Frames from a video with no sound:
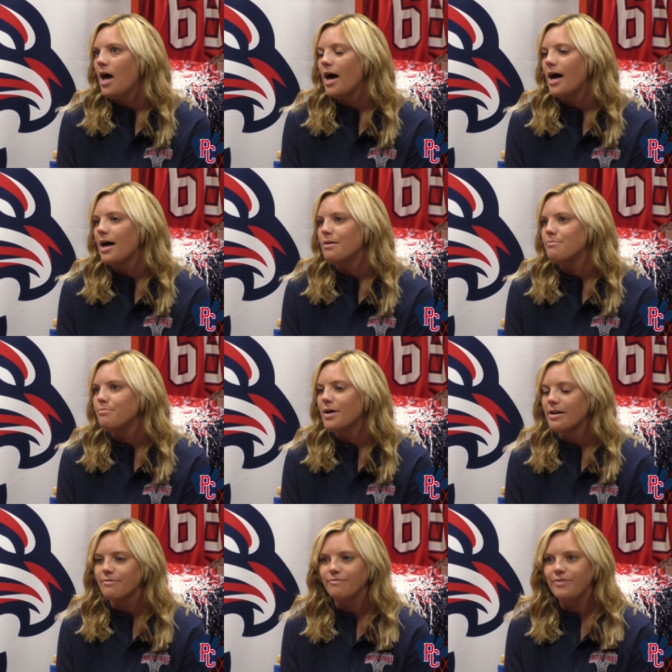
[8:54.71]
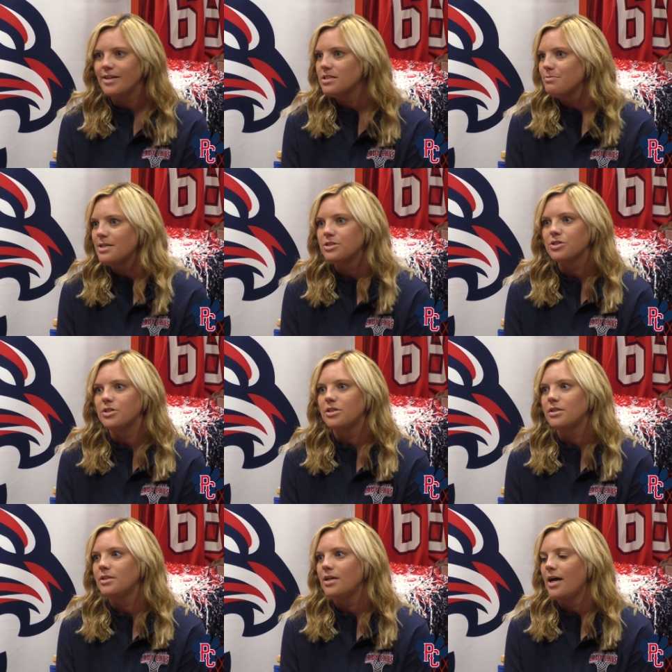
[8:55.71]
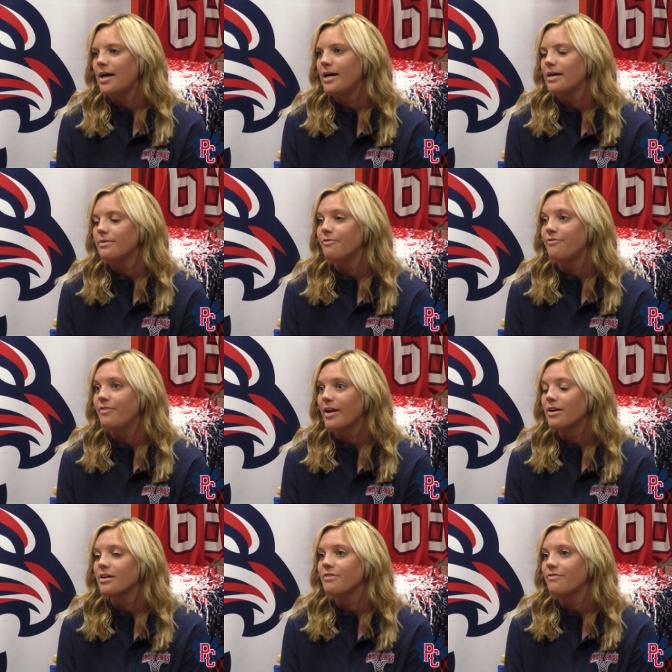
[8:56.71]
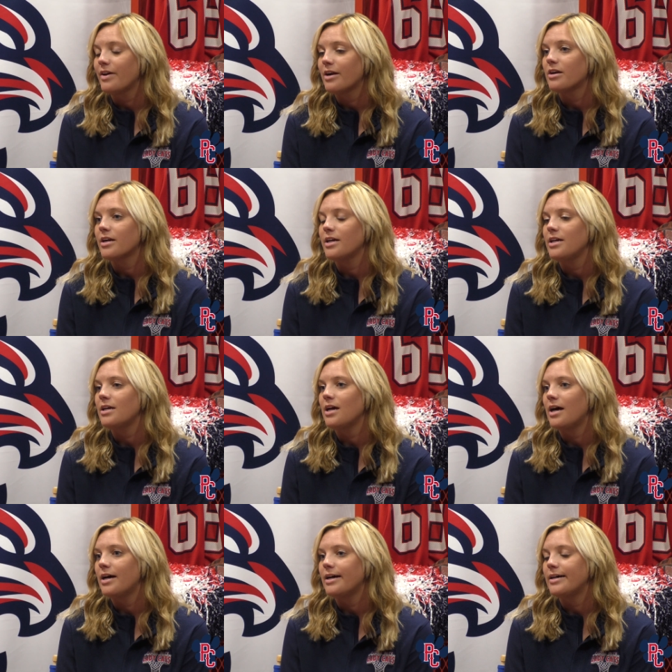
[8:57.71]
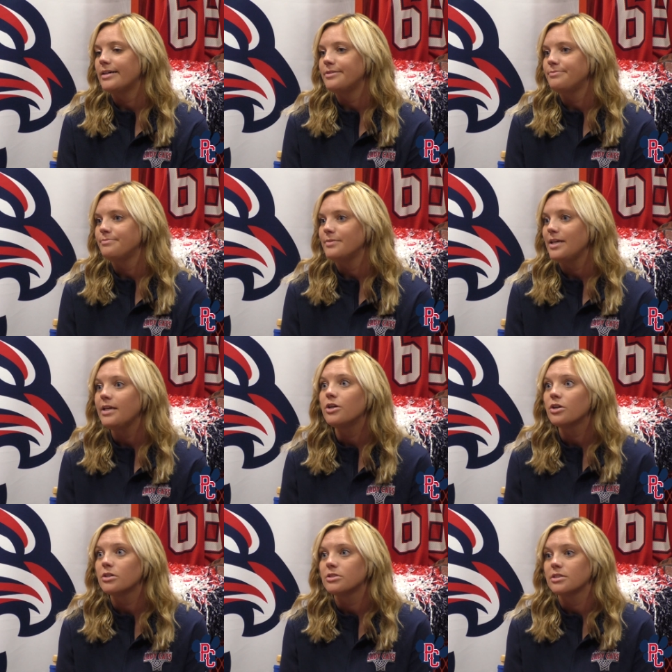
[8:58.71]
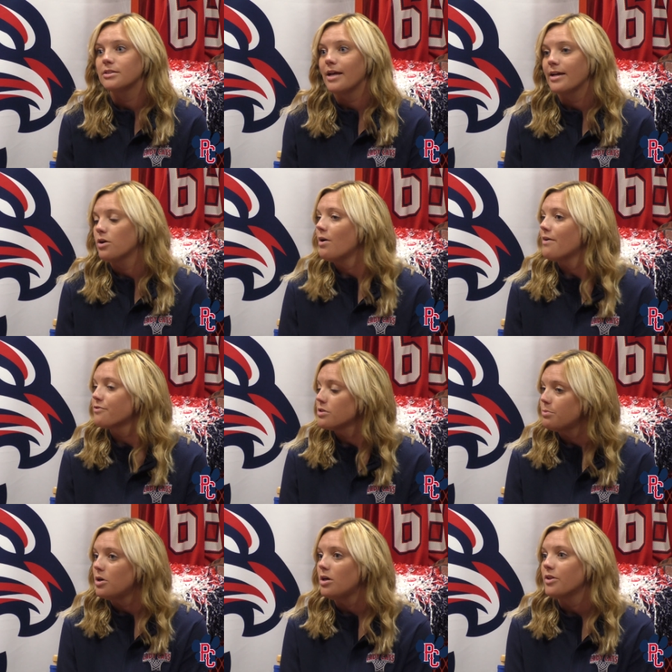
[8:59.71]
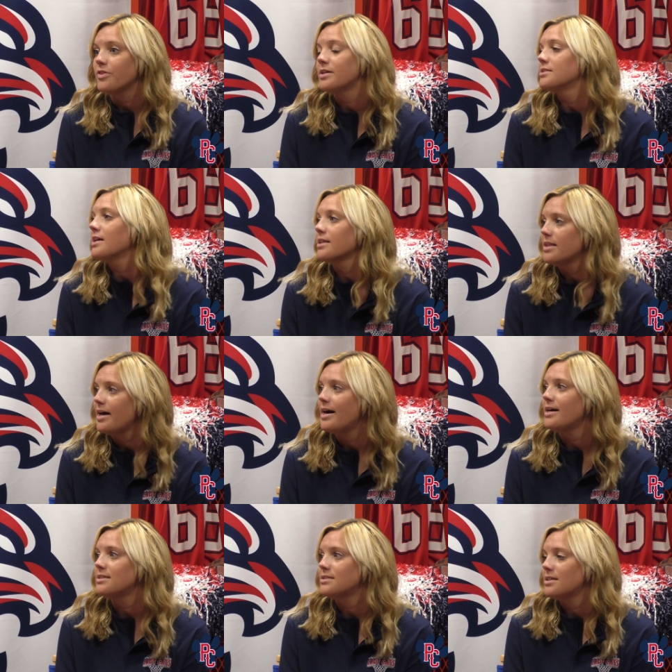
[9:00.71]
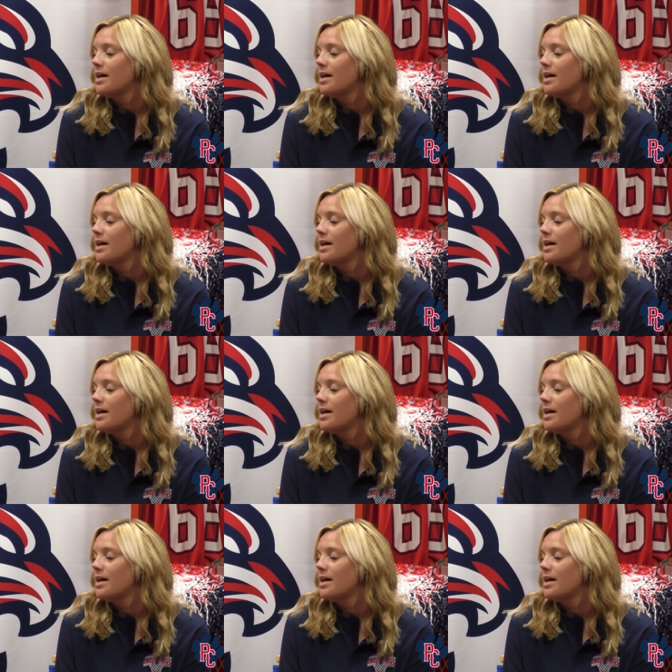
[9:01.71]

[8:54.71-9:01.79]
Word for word: Um, but fundamental, uh, very, very uh, eager to like go after the ball, things like that.